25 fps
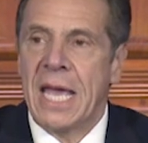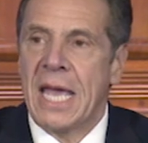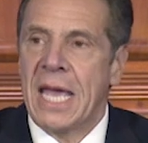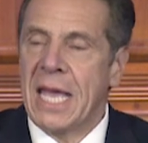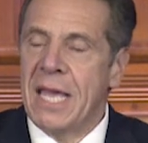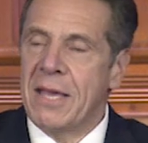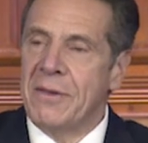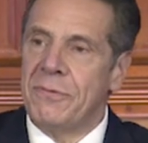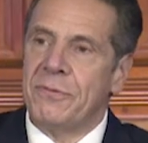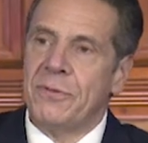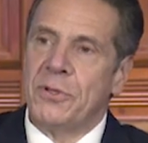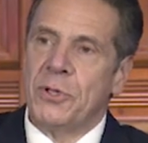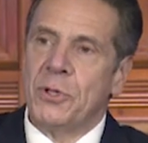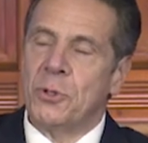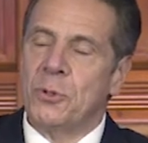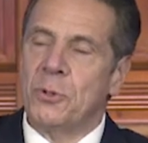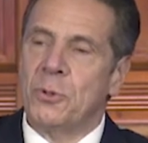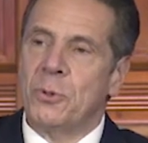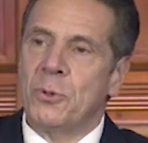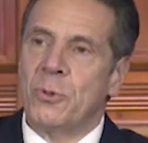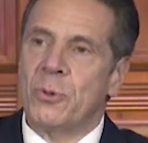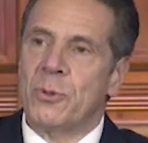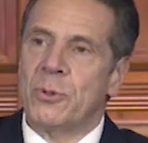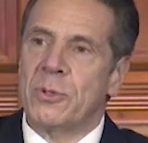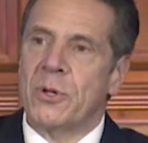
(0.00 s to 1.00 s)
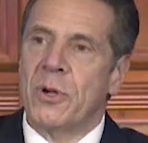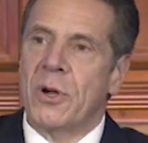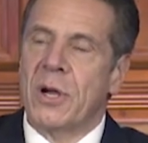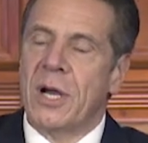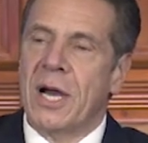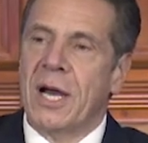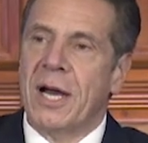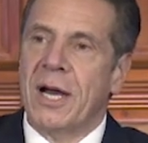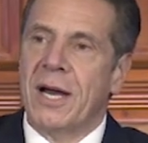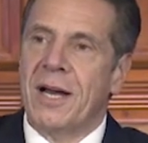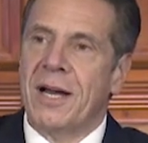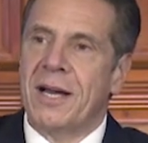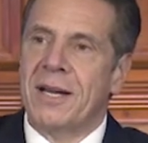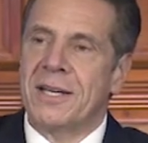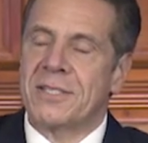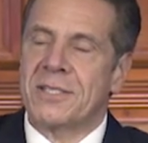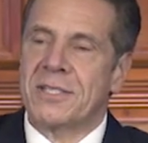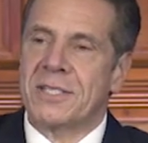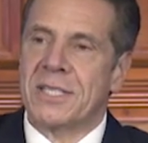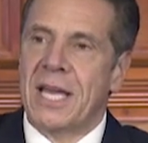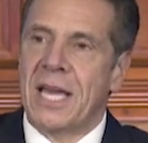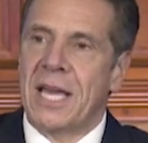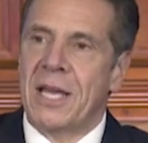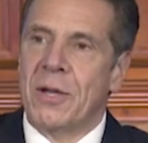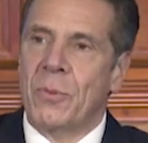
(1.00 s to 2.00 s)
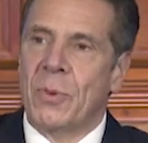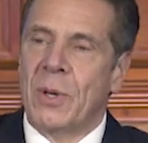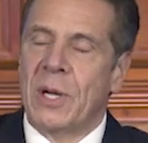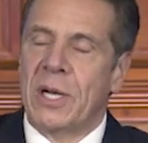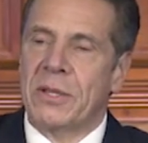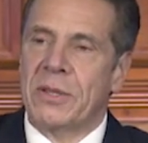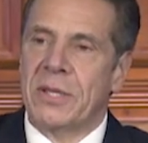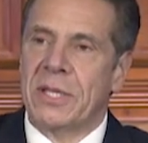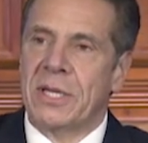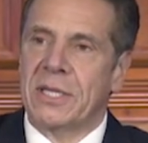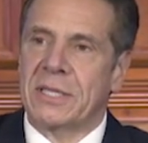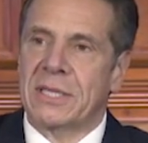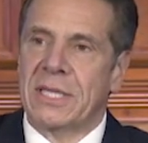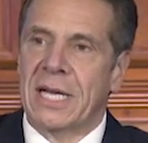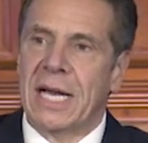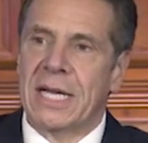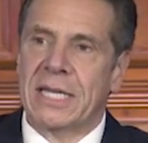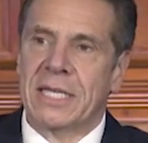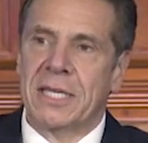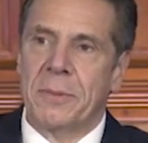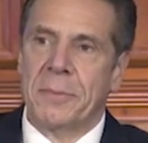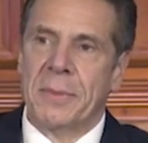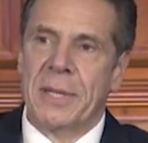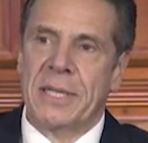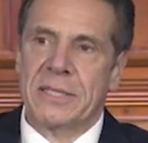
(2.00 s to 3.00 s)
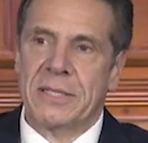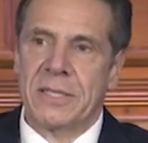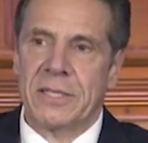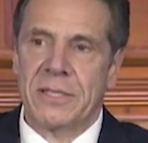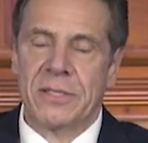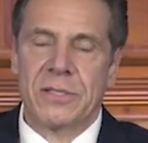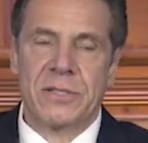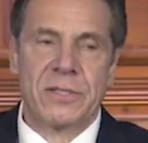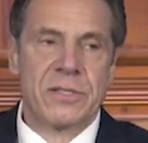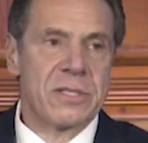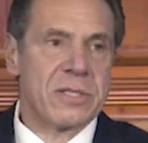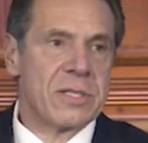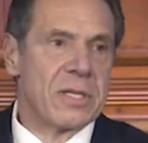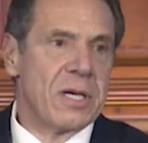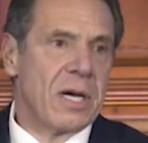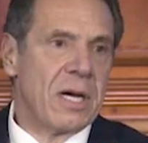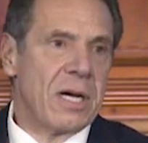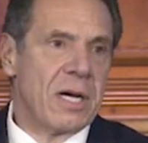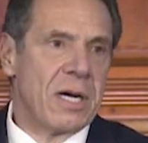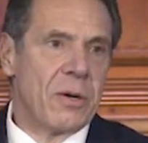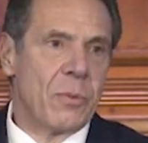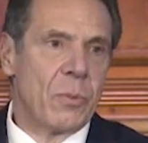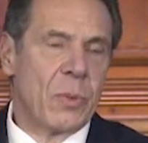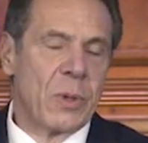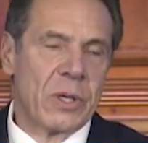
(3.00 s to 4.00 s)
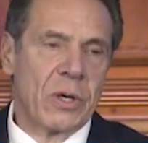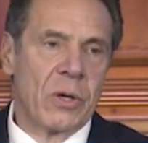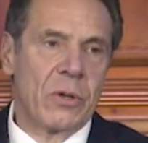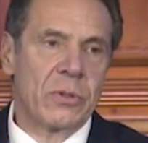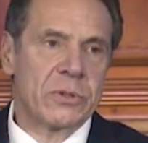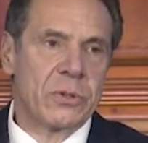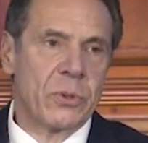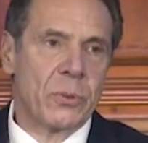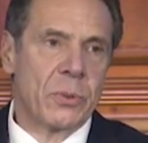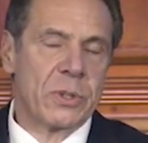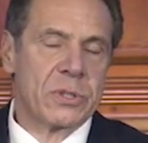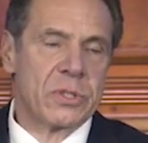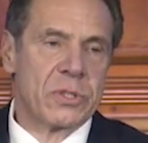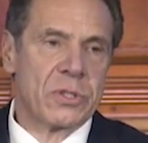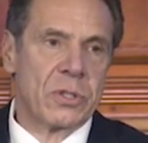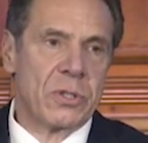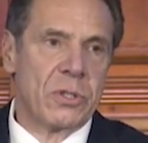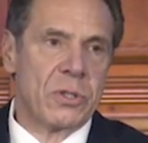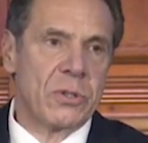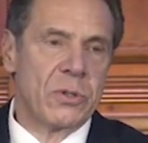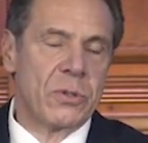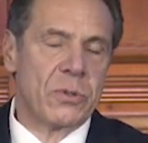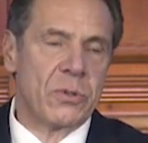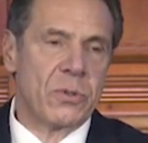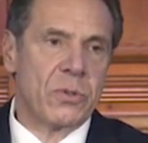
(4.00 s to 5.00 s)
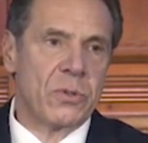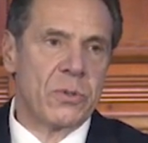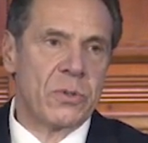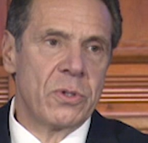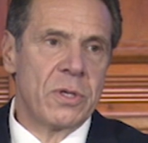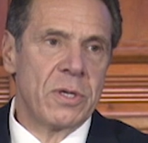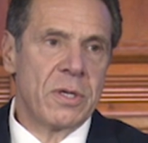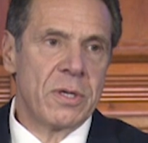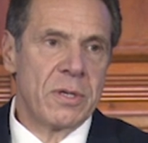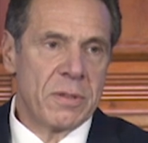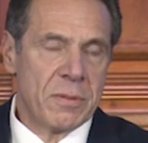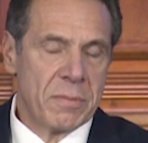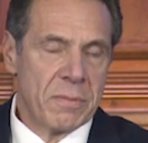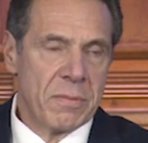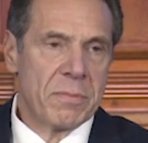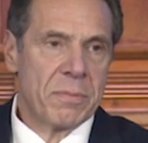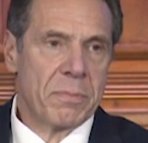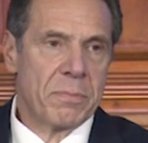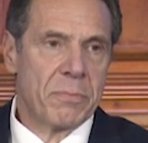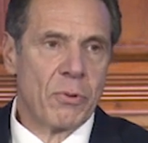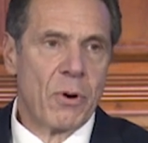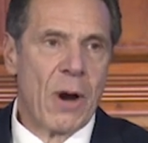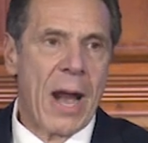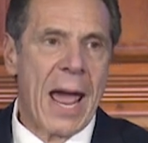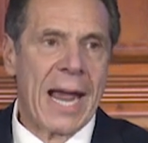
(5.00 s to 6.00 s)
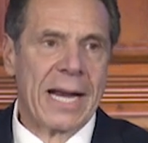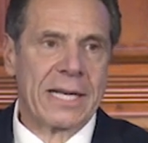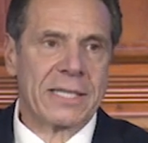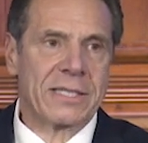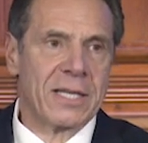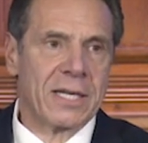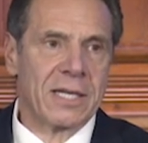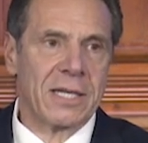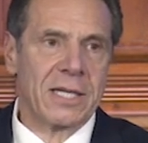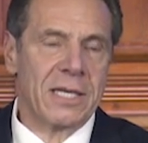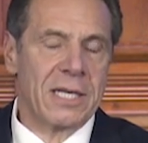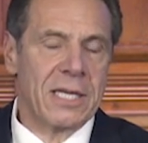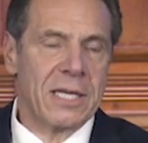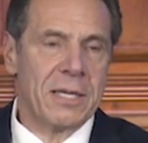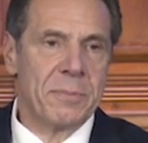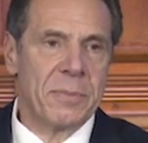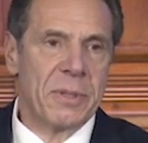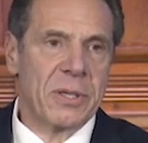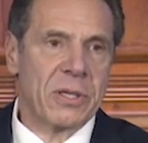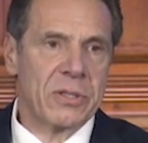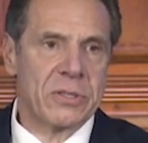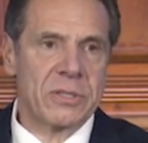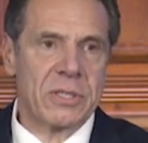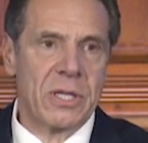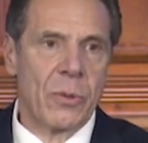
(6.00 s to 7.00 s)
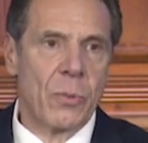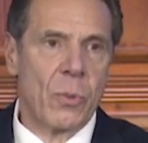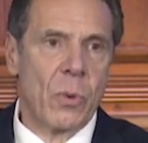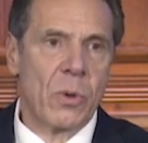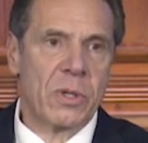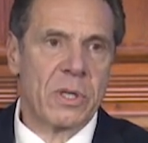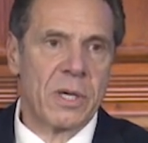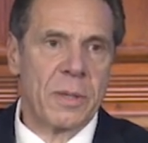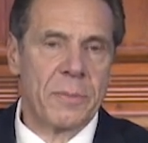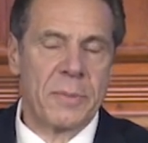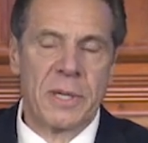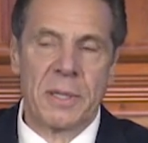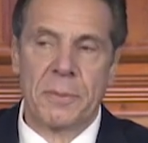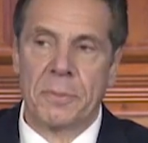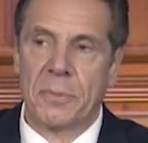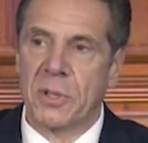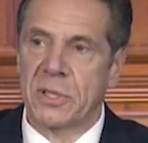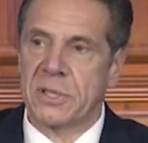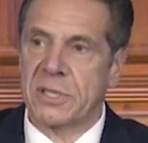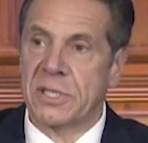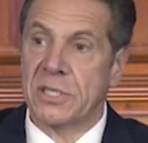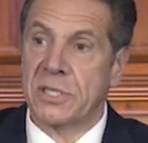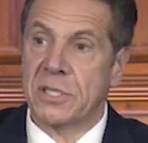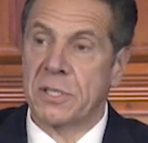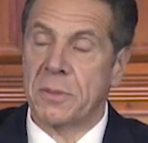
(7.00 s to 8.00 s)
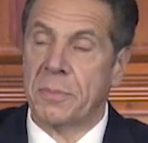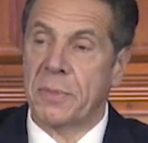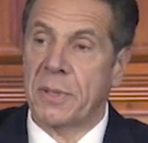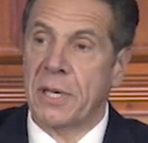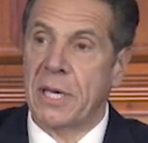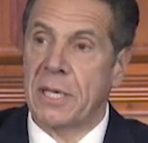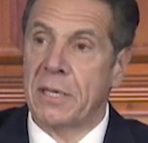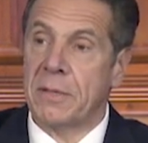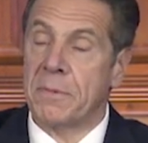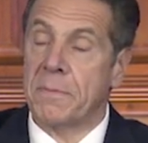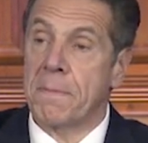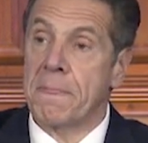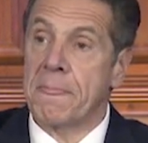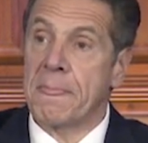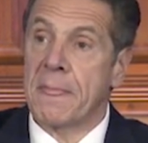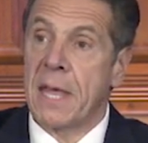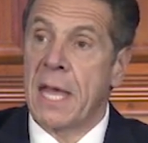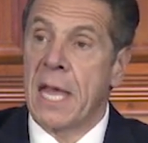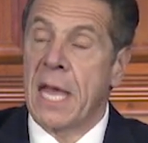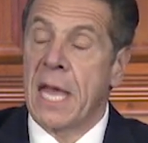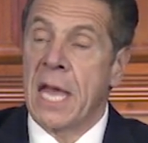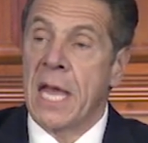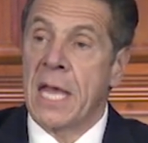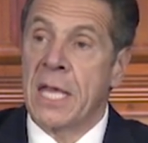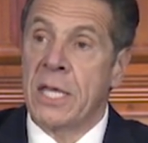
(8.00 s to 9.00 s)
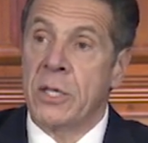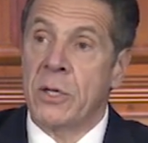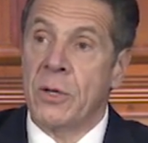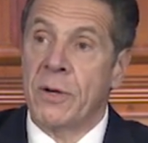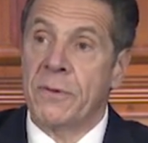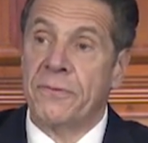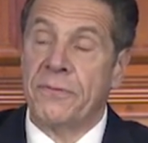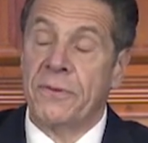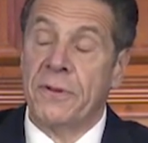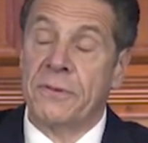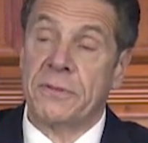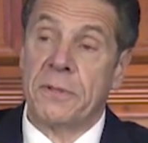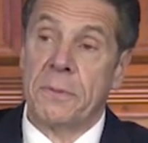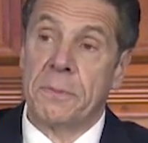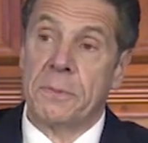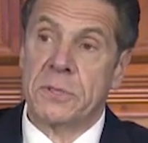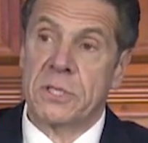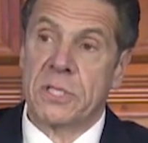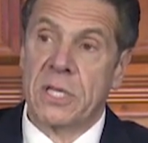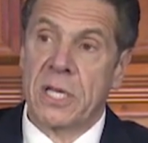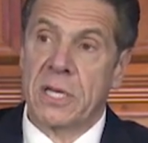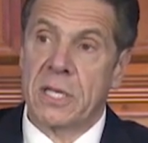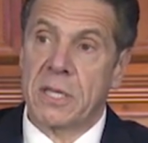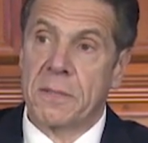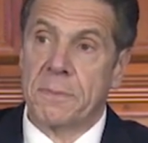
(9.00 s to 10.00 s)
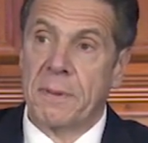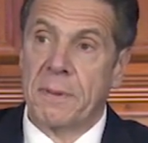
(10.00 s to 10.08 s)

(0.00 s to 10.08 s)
If you uh, say, well, the undocumenteds uh, we're going to exclude practically because they won't come in and participate, you have 50% of the